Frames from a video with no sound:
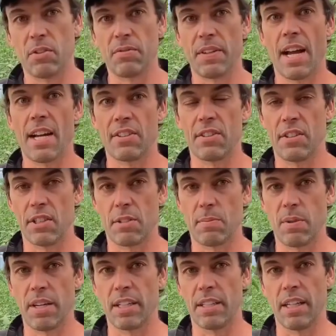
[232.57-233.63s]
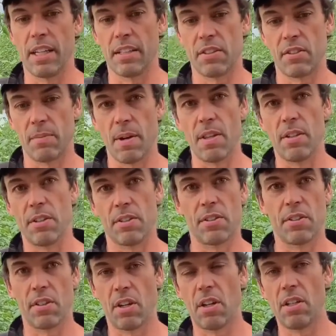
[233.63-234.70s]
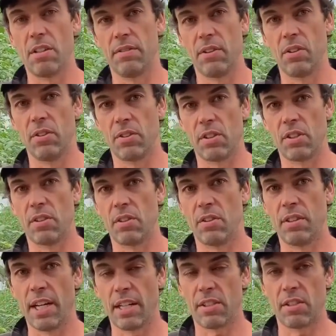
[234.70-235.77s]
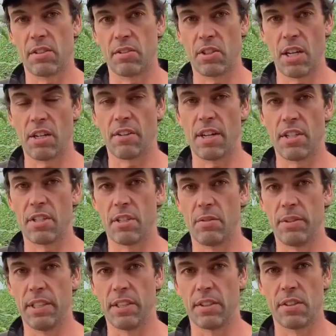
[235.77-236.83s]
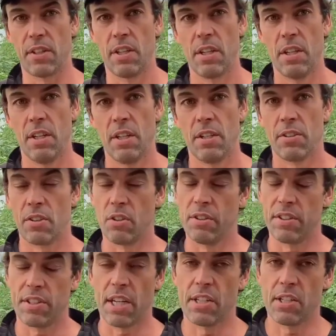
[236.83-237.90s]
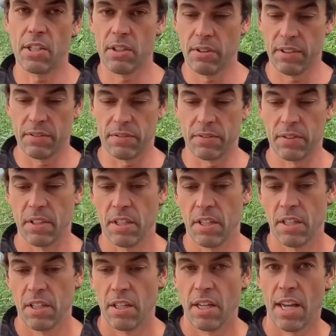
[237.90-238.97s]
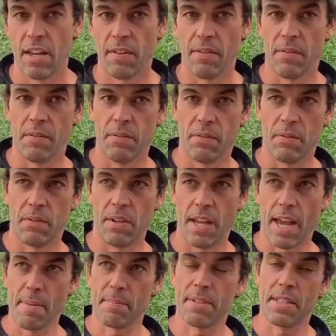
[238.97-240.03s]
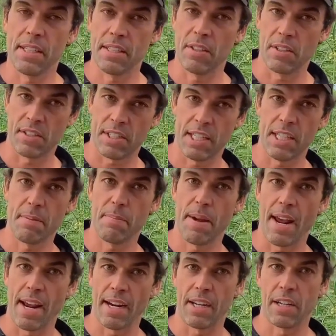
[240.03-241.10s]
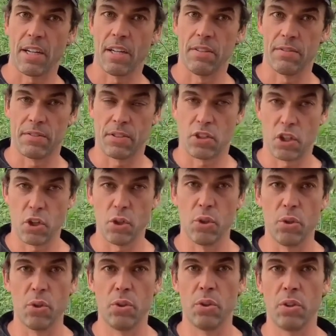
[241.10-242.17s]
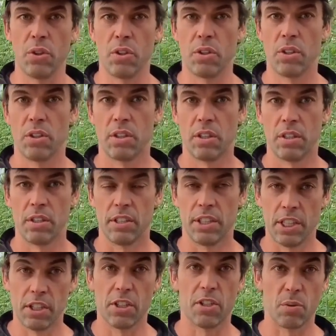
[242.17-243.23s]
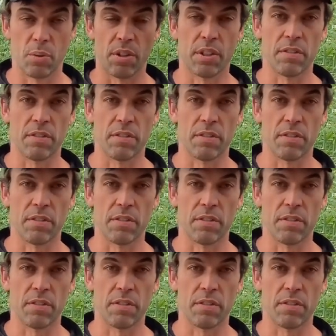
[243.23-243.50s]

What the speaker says: fast in the spring that it smothers all of those next generation of weeds. So essentially, we've emptied the seed bank of 2 years worth